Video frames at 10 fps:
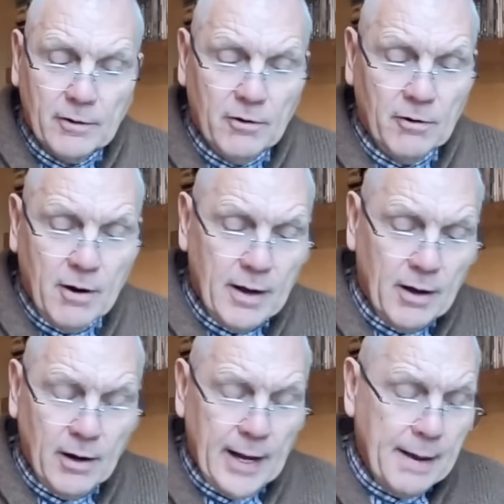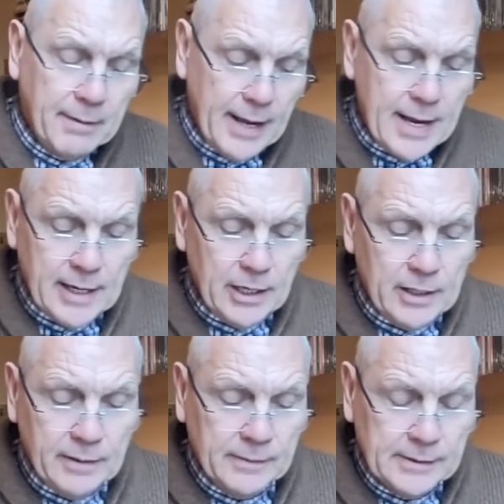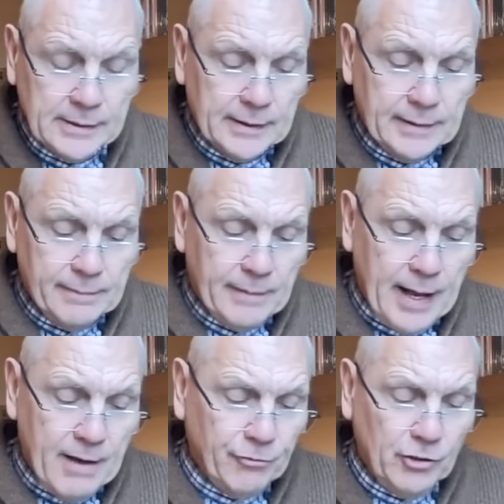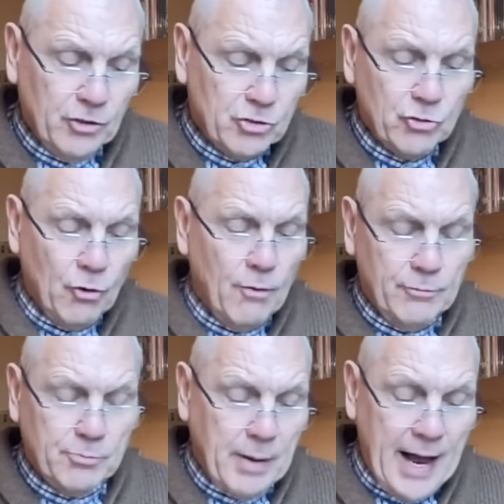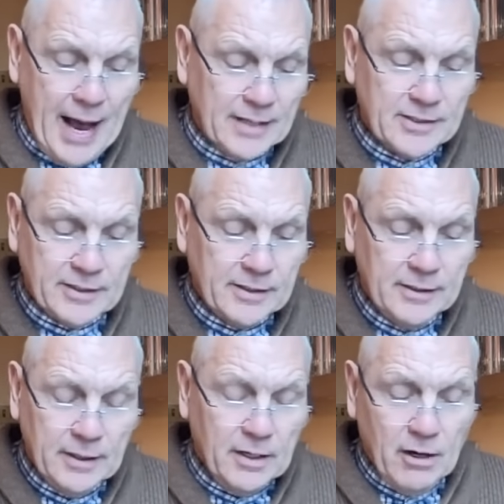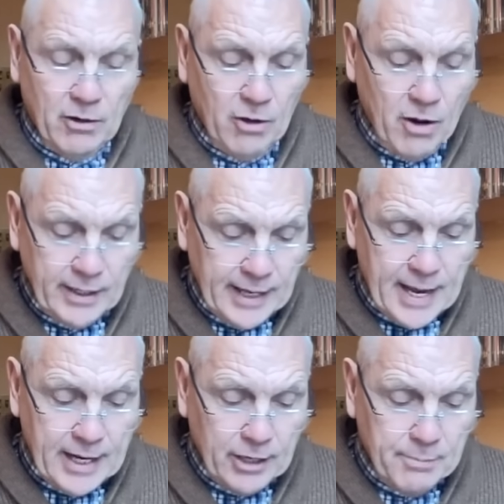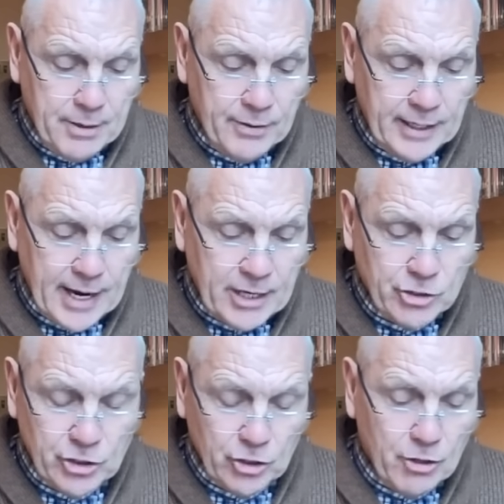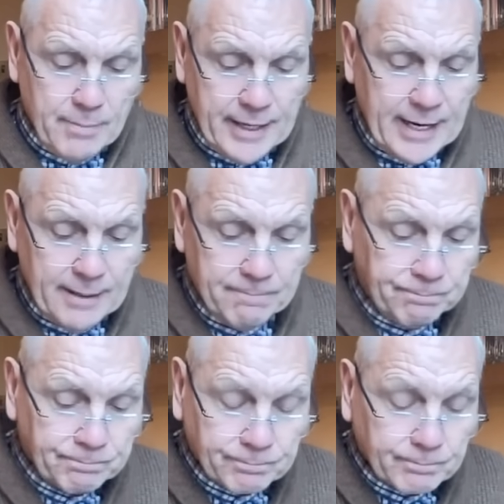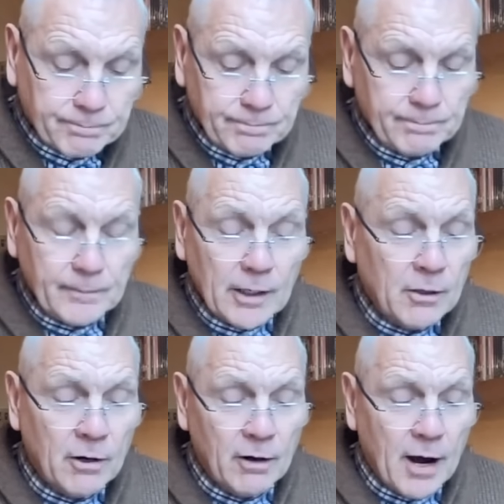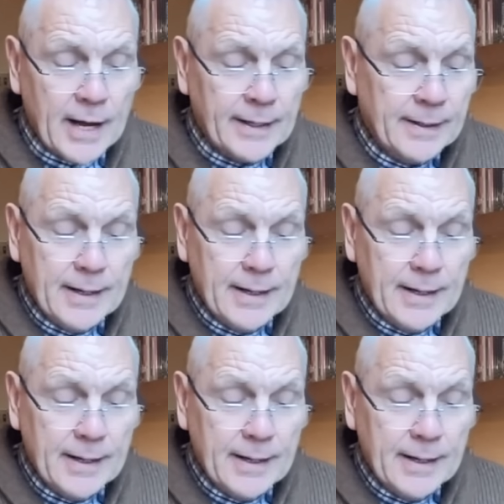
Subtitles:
All right, I am getting, after the storm's passed, I'm kind of getting communication coming in. All right.